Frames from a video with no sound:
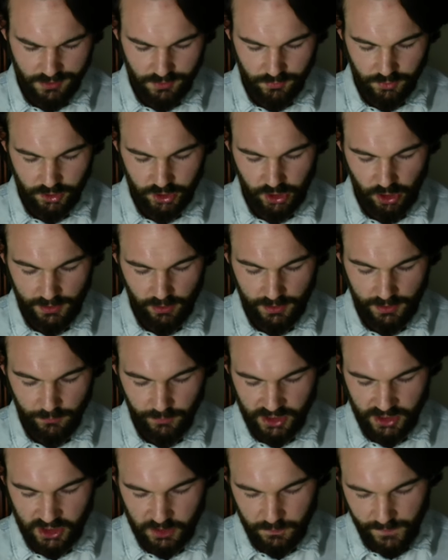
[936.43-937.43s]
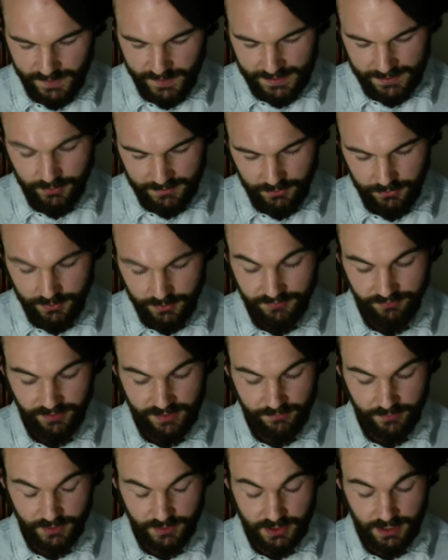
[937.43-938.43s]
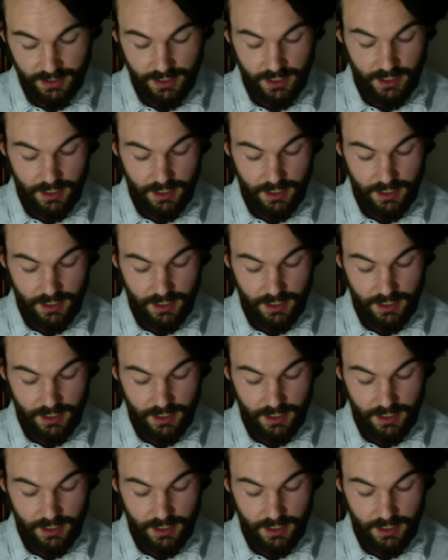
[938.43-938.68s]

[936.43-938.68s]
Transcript: so strongly, when speaking to his favorites,